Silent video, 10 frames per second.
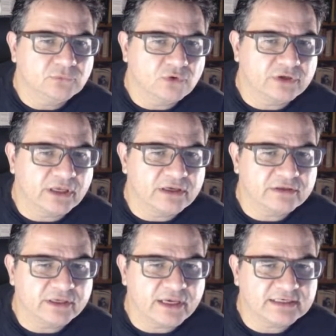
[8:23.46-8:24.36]

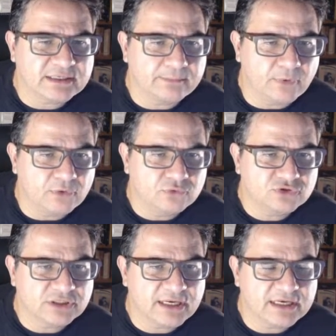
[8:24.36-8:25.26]
Okay, he has some
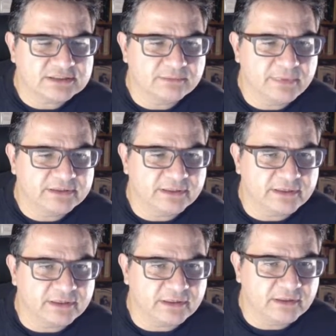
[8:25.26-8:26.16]
pawns, he has a
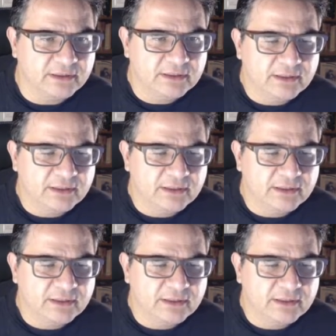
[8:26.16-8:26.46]
better